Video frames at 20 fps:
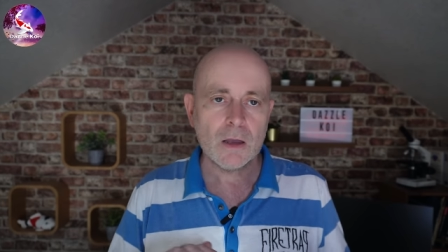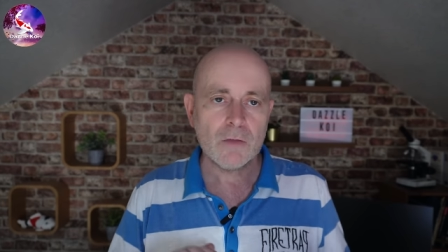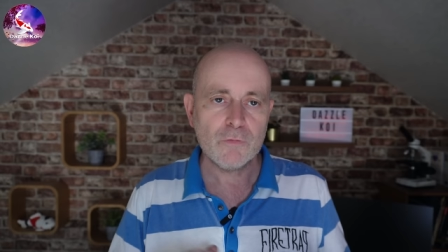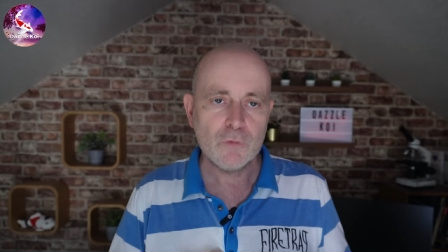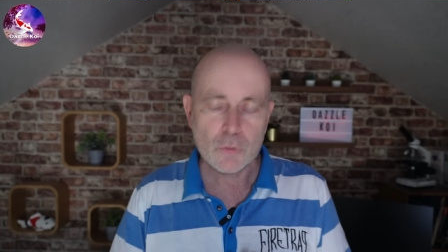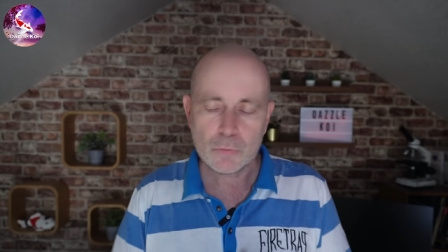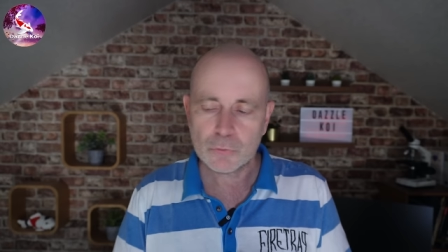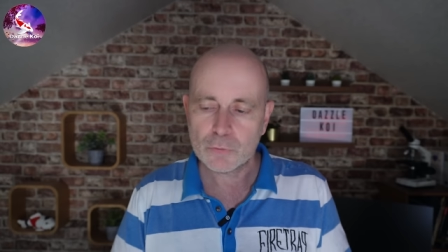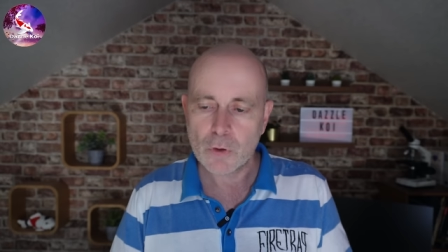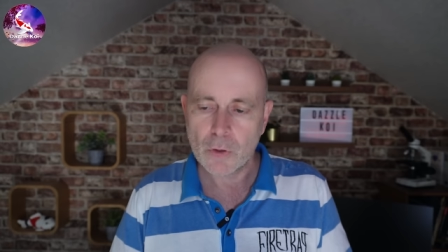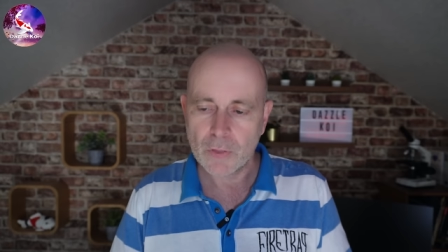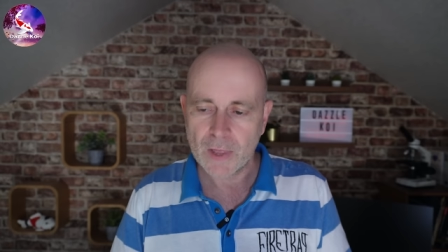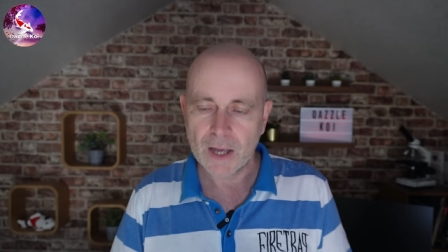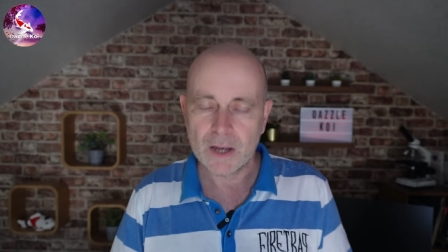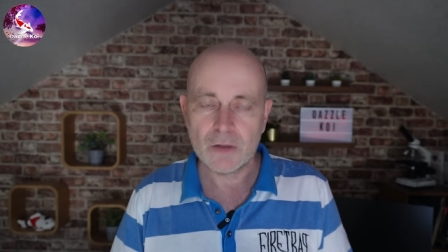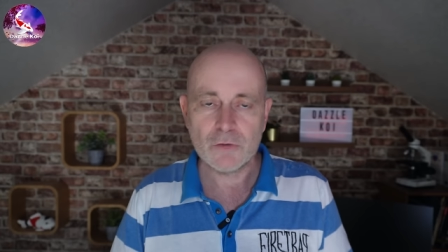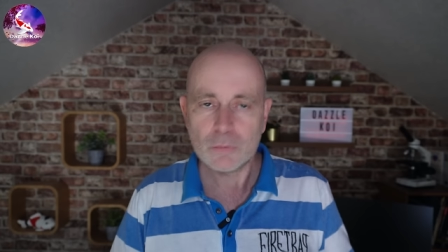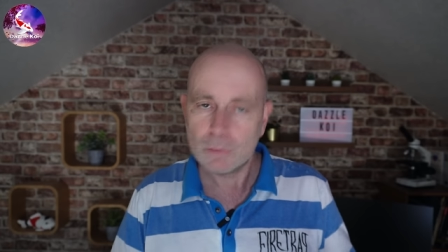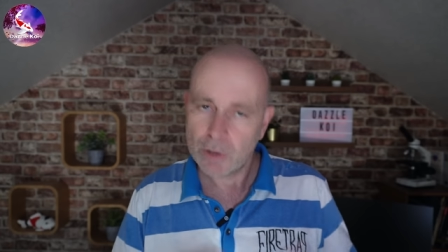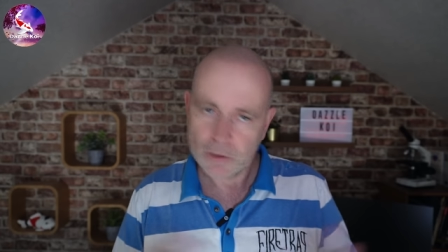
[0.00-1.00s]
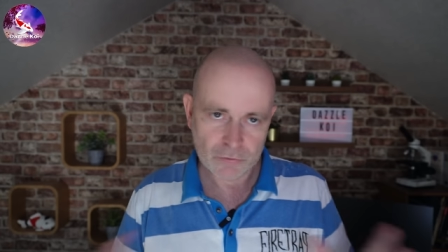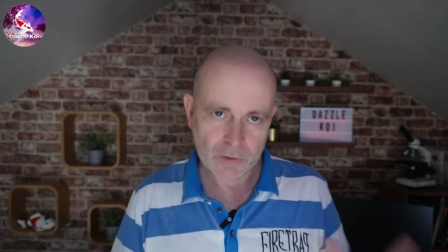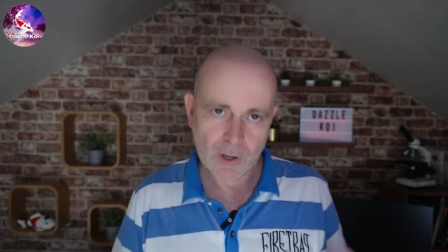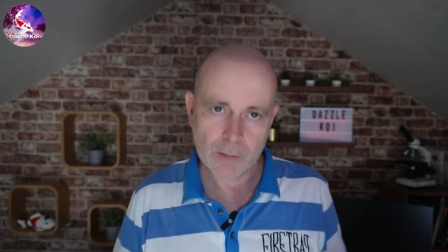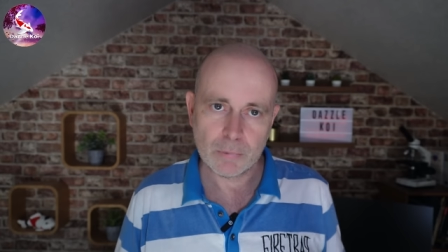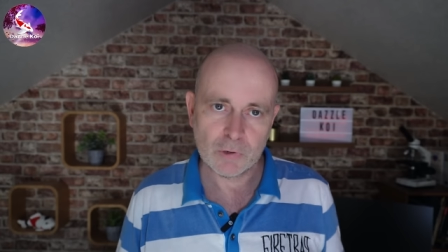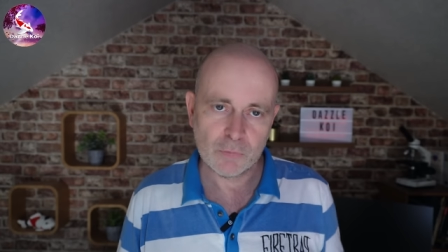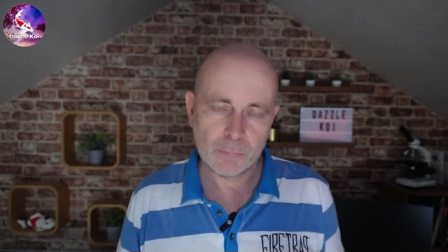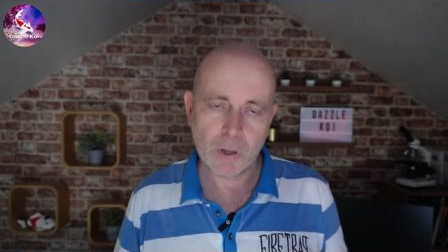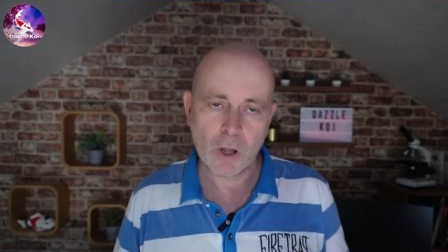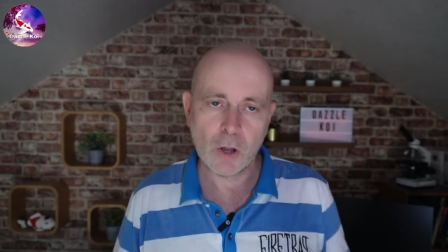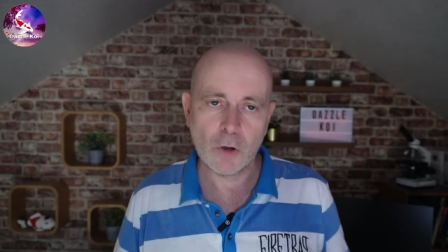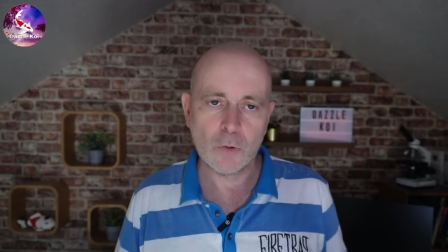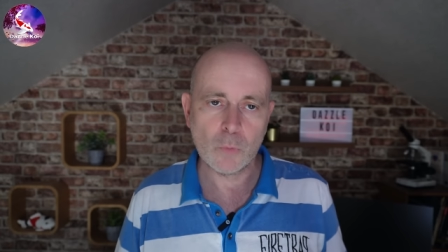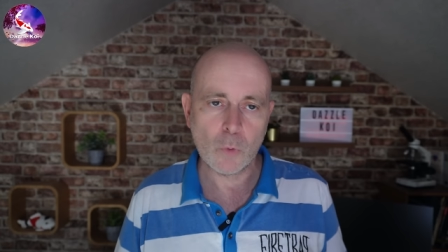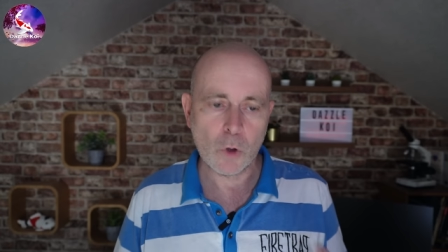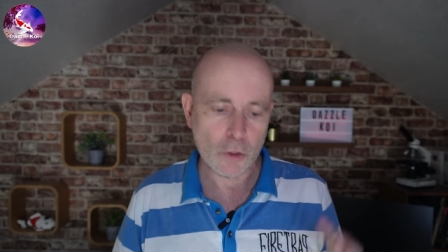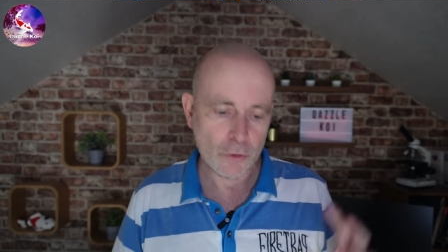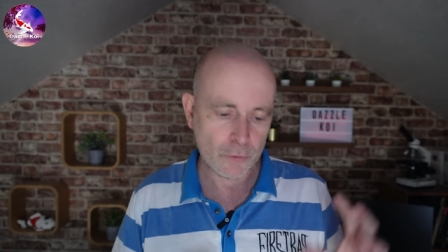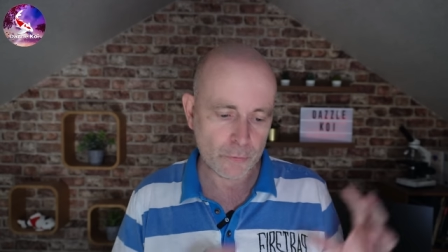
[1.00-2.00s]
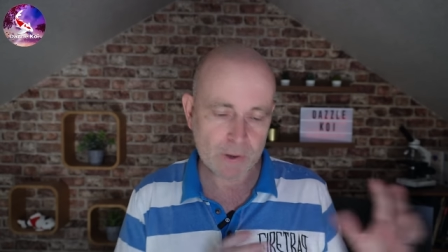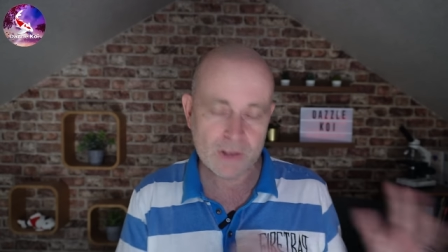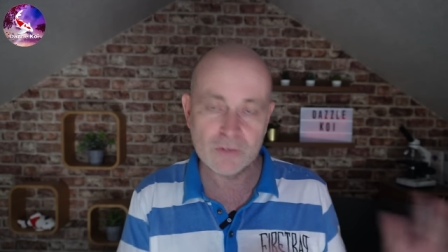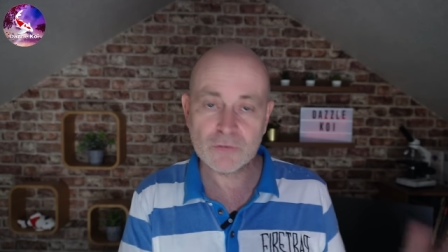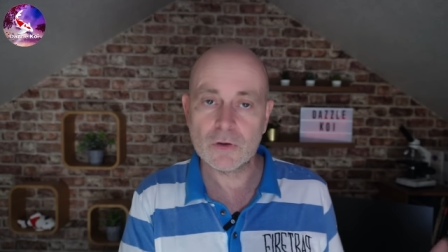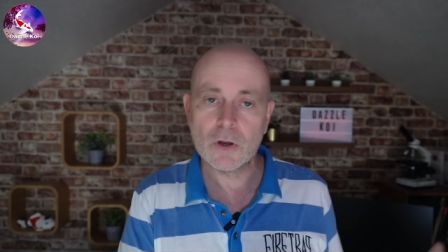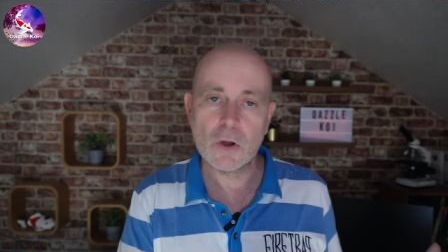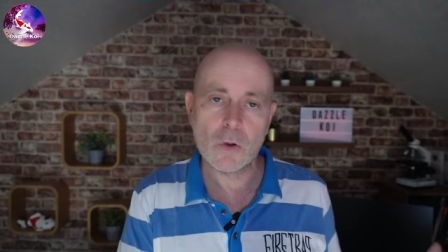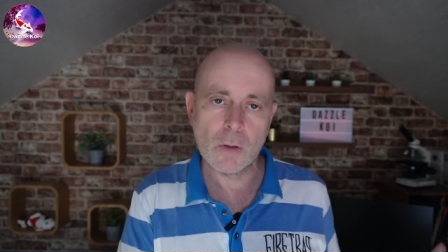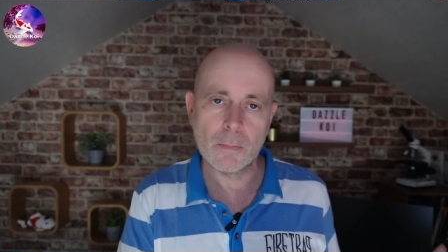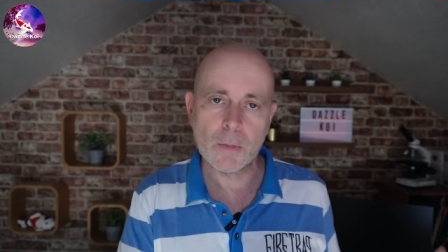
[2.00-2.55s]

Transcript: If you throw that into an established pond where there is no